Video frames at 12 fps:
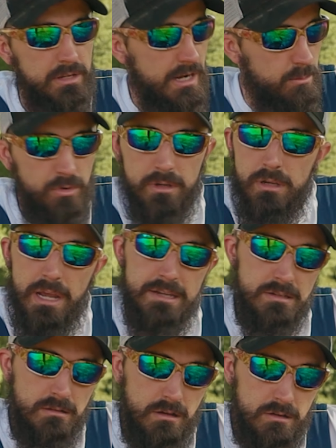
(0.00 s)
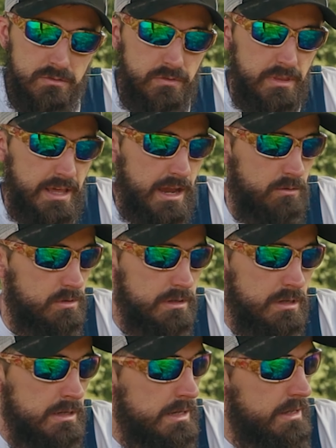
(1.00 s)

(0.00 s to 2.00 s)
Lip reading: and I'll bring you guys along for that one.